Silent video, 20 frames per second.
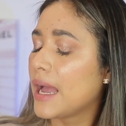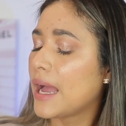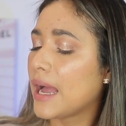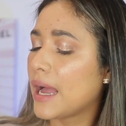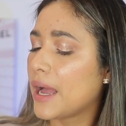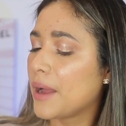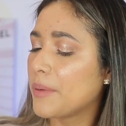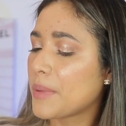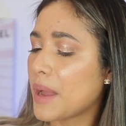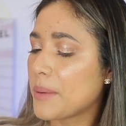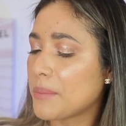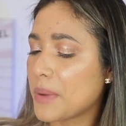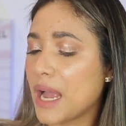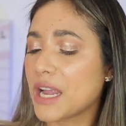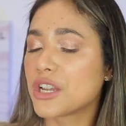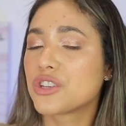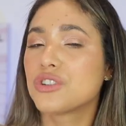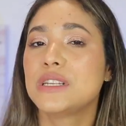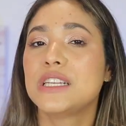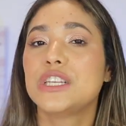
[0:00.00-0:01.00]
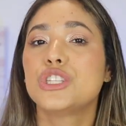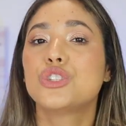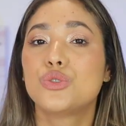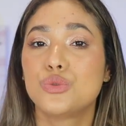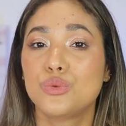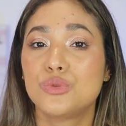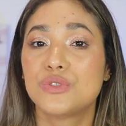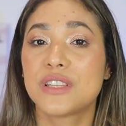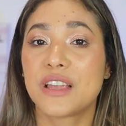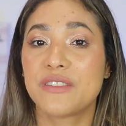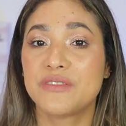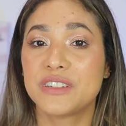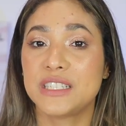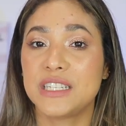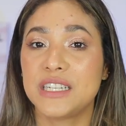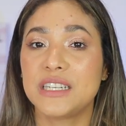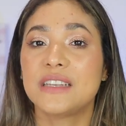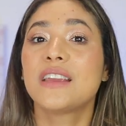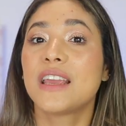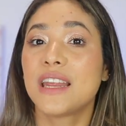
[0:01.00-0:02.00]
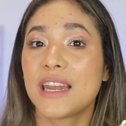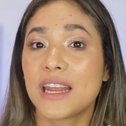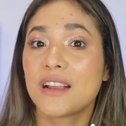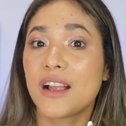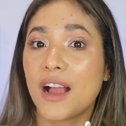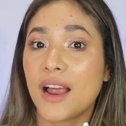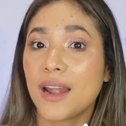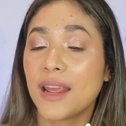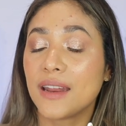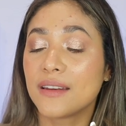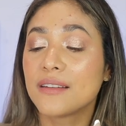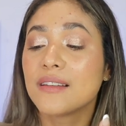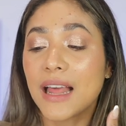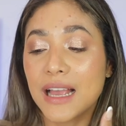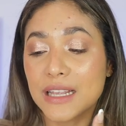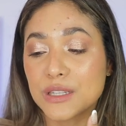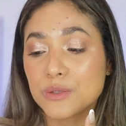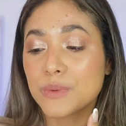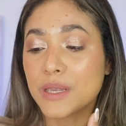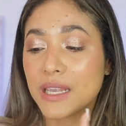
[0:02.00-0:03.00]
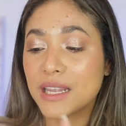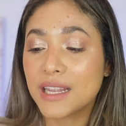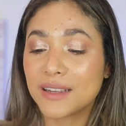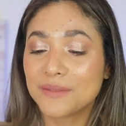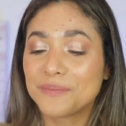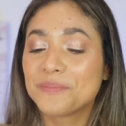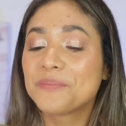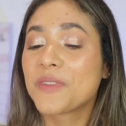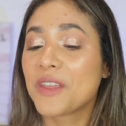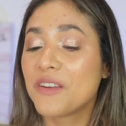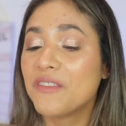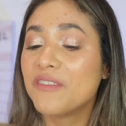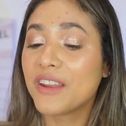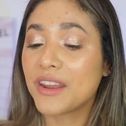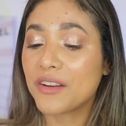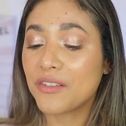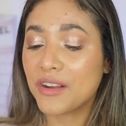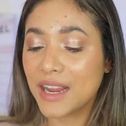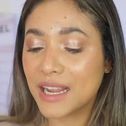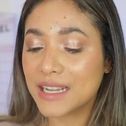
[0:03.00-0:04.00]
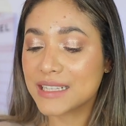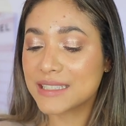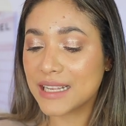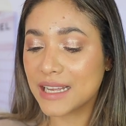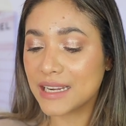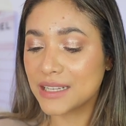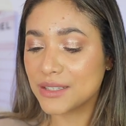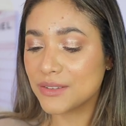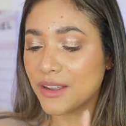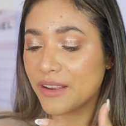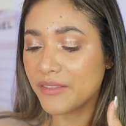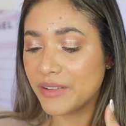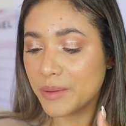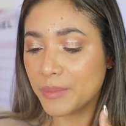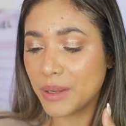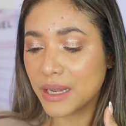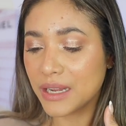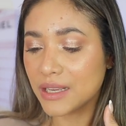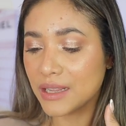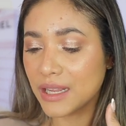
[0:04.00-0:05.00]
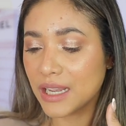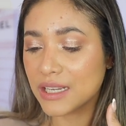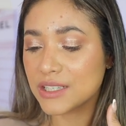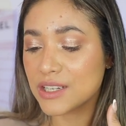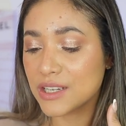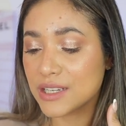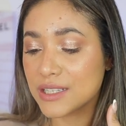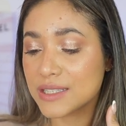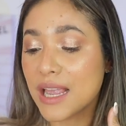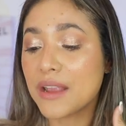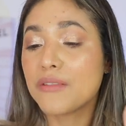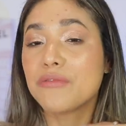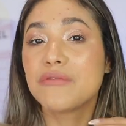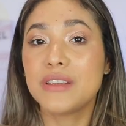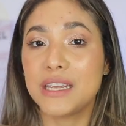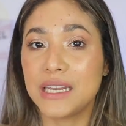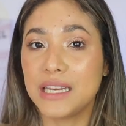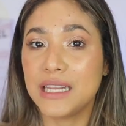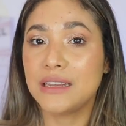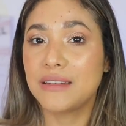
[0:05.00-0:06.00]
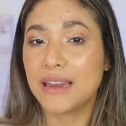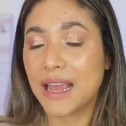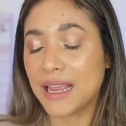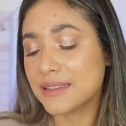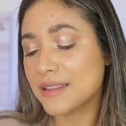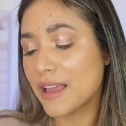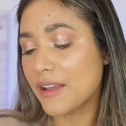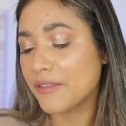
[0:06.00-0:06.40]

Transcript: Um, I'm actually 270 and I got it last week very excited to have it in my collection because I really like